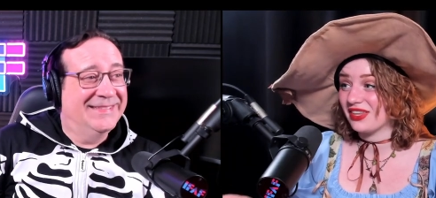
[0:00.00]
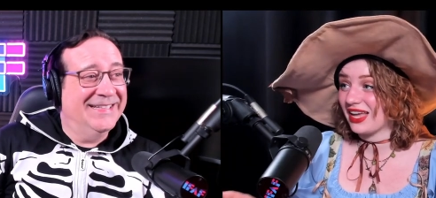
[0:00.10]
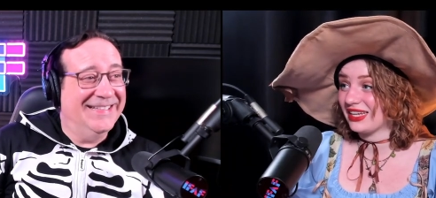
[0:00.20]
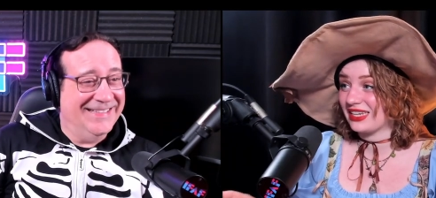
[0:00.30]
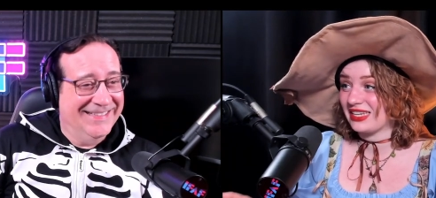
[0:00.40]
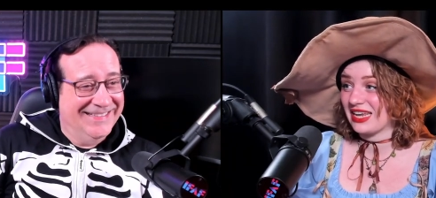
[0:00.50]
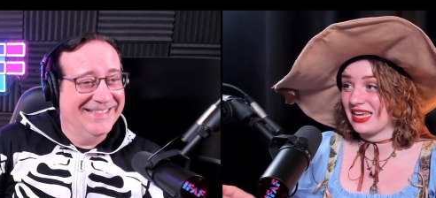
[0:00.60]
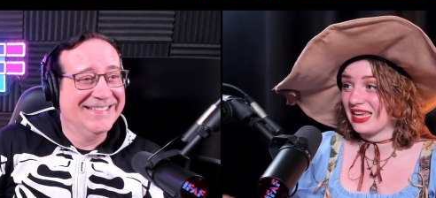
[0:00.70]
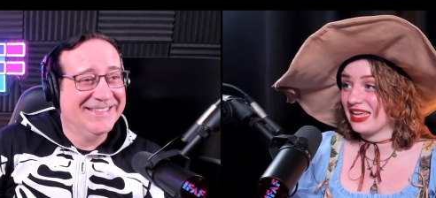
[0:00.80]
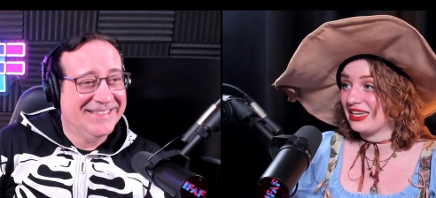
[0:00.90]
Speaker 1: lot to
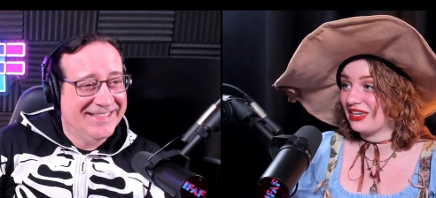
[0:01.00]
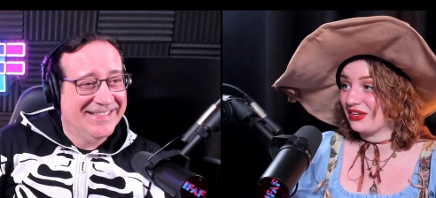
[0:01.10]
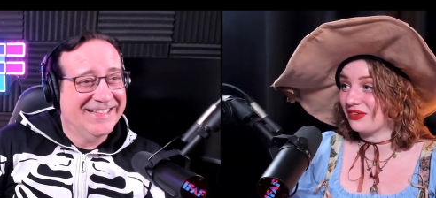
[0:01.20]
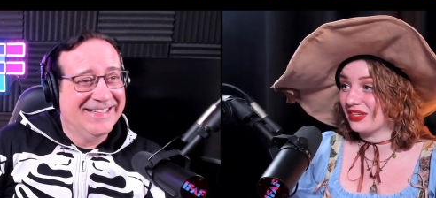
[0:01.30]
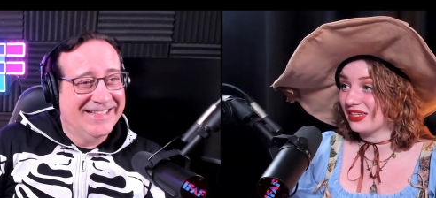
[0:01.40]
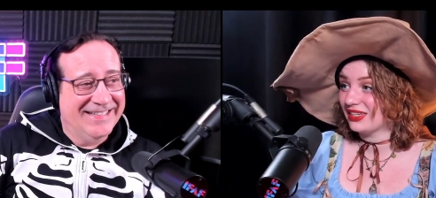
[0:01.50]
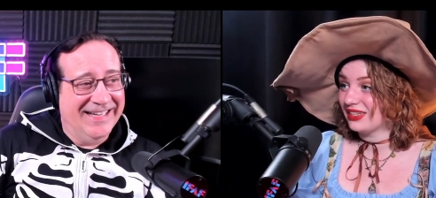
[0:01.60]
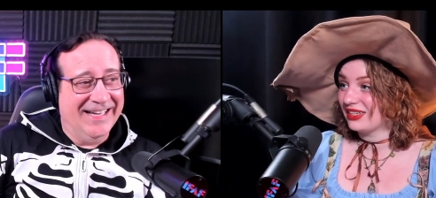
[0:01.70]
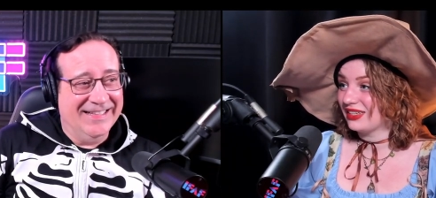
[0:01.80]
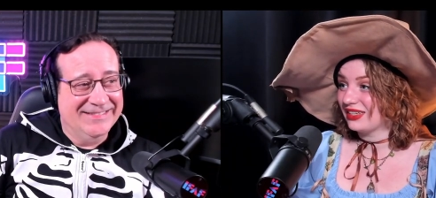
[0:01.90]
take in, dude.
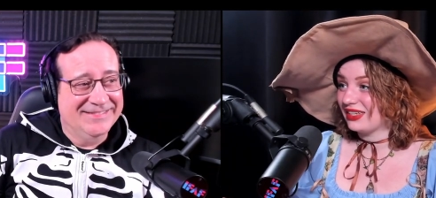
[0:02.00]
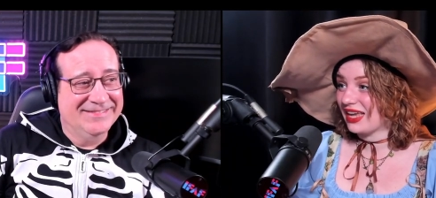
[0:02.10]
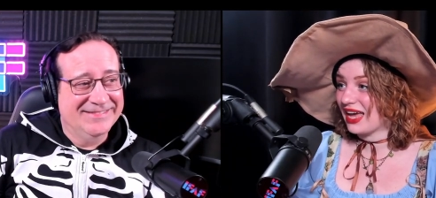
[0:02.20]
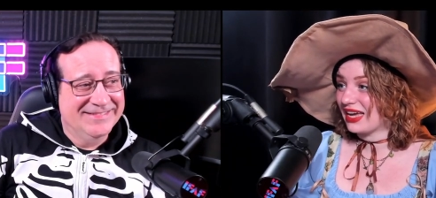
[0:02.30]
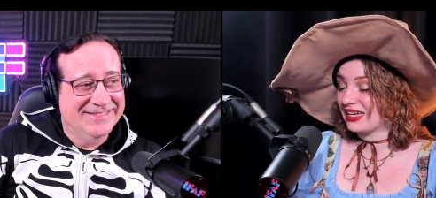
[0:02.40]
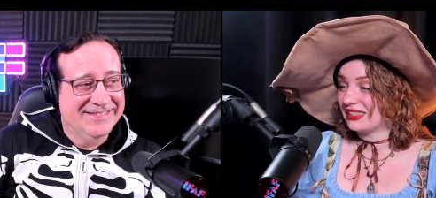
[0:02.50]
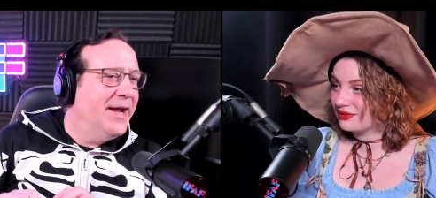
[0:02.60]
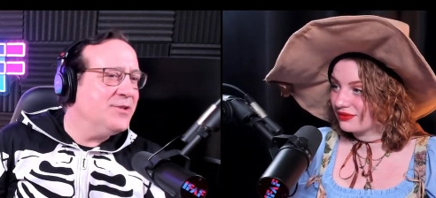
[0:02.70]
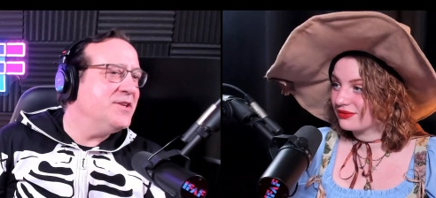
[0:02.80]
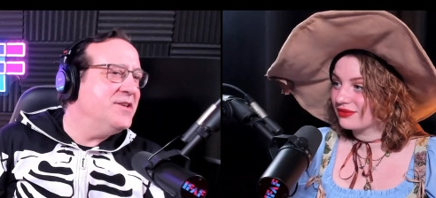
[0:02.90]
Yeah. Yeah.
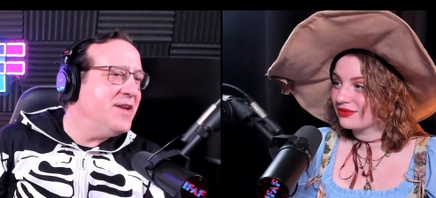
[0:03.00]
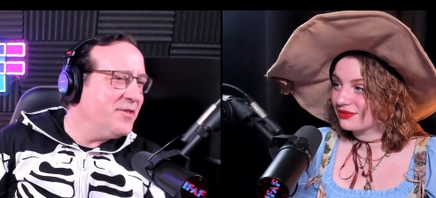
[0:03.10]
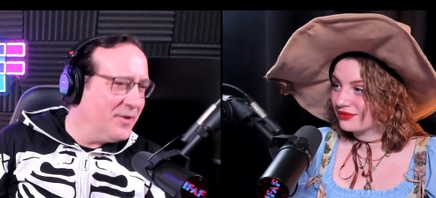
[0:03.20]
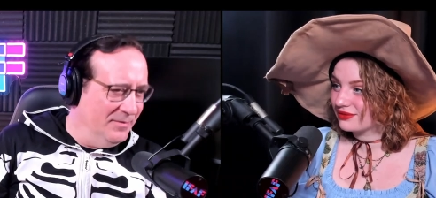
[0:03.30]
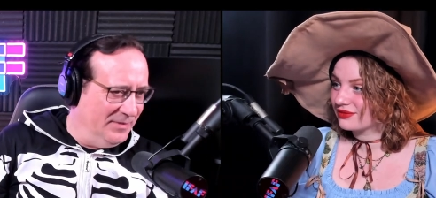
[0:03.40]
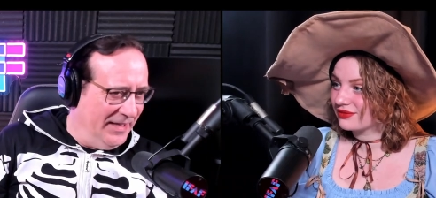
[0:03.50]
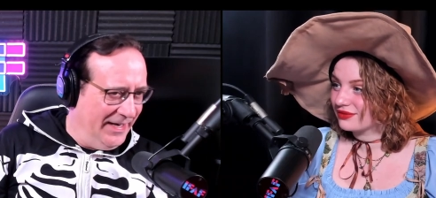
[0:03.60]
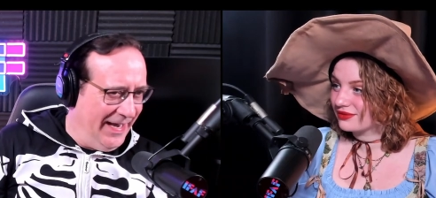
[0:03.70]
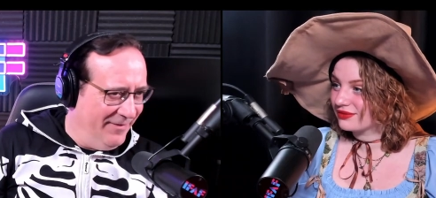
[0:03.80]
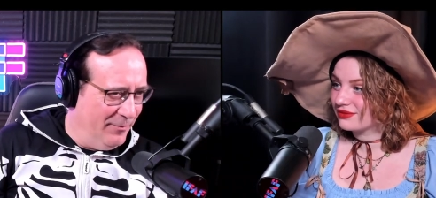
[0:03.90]
Speaker 2: Here's another complaint
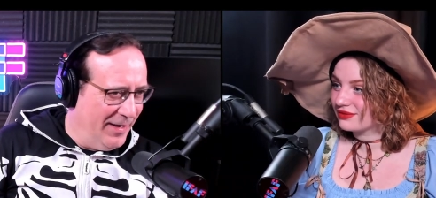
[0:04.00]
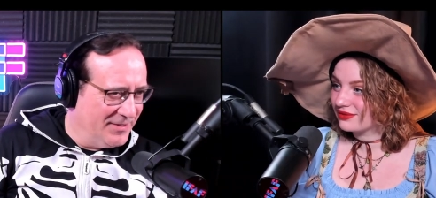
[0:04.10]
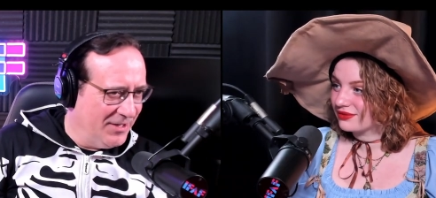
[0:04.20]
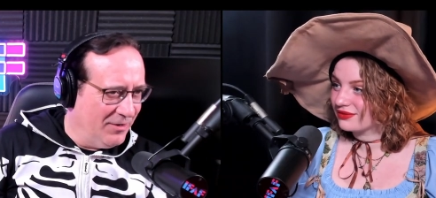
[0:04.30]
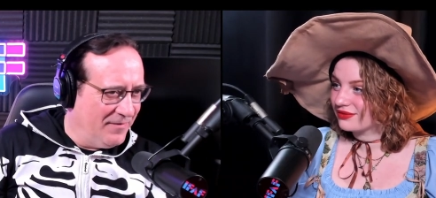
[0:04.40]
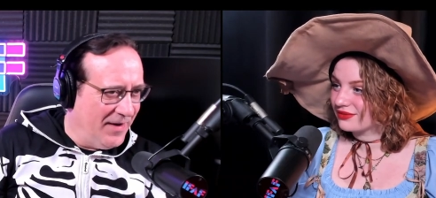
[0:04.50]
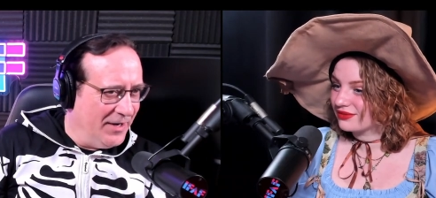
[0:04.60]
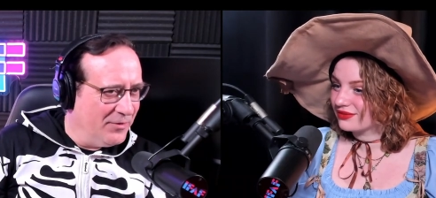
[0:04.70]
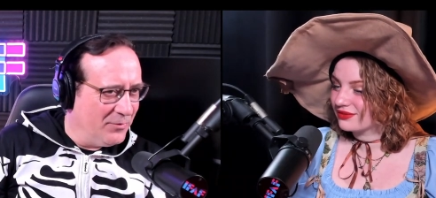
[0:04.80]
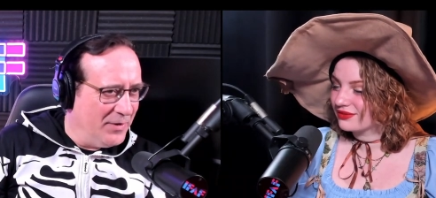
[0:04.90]
I have about
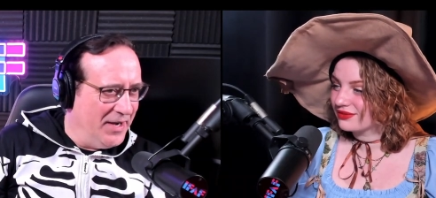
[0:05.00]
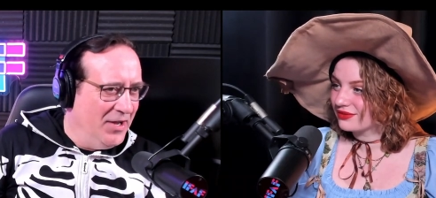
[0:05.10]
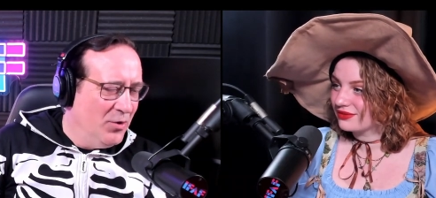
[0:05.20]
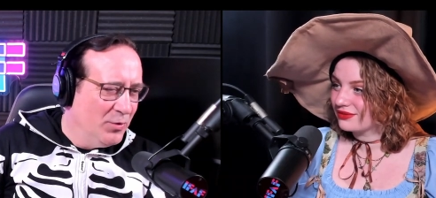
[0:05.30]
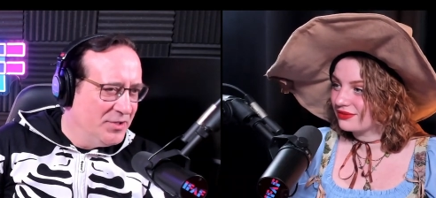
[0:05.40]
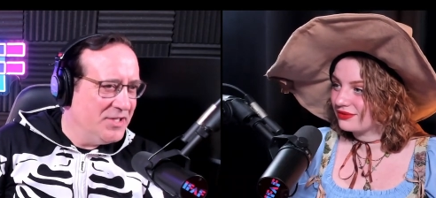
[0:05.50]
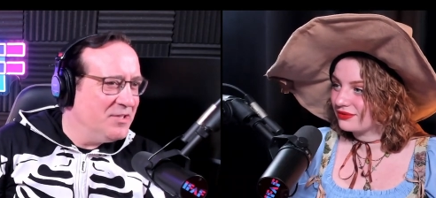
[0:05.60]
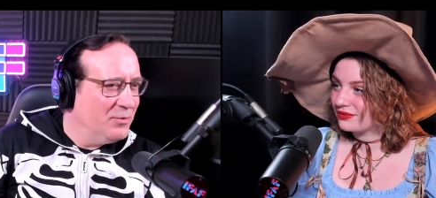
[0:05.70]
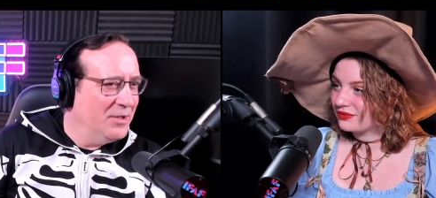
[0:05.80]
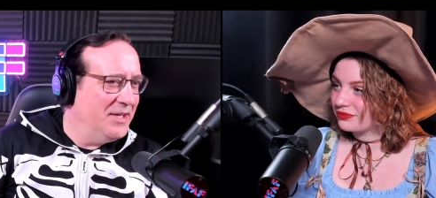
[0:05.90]
Terrifier 3, which
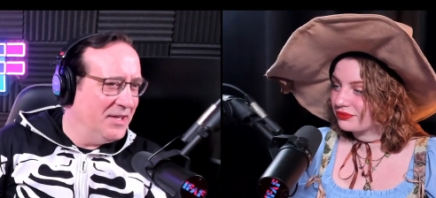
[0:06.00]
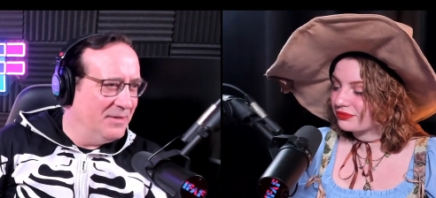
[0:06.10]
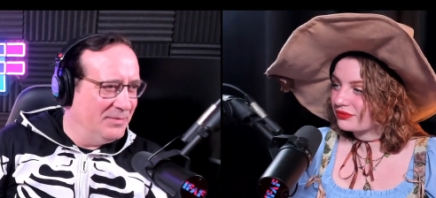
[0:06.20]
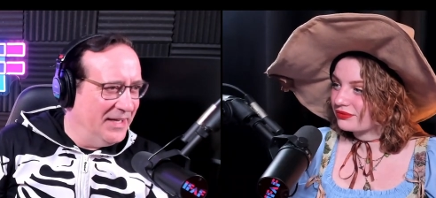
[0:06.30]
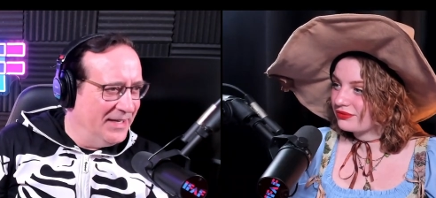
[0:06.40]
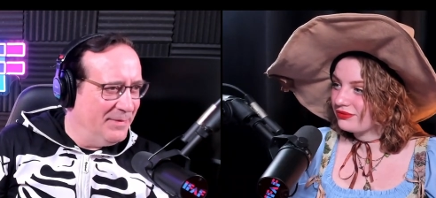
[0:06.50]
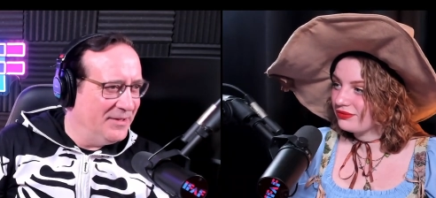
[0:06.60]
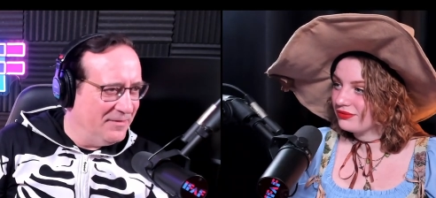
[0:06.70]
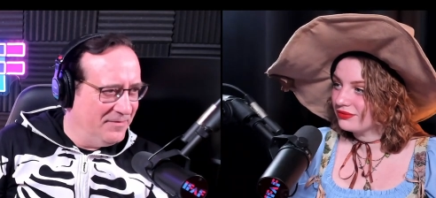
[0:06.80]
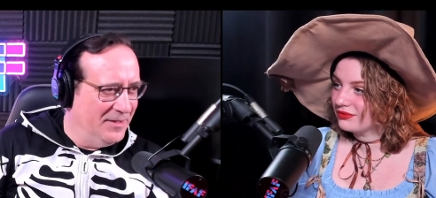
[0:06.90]
isn't really a complaint about
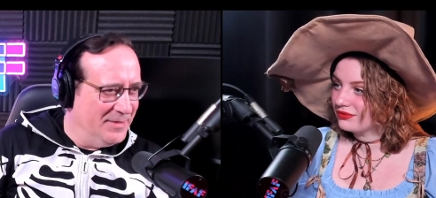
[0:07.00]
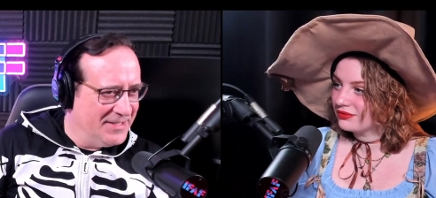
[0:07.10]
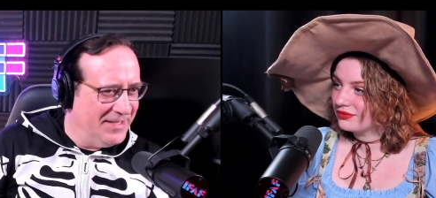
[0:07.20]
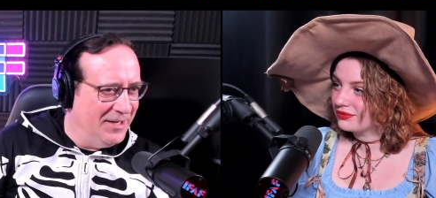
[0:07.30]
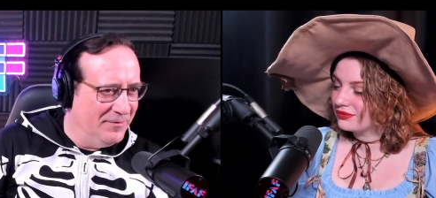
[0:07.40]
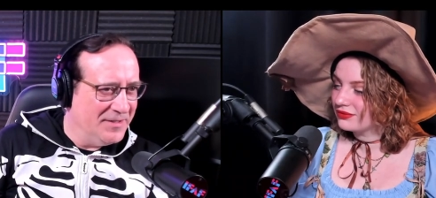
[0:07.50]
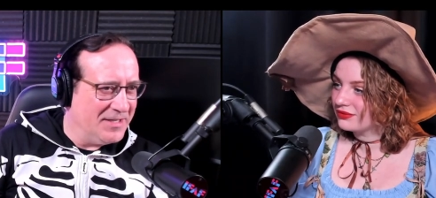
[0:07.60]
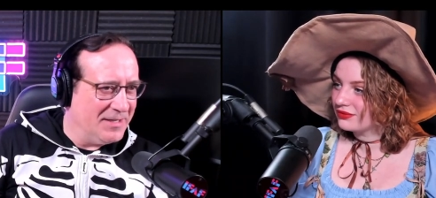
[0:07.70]
the film itself. It's a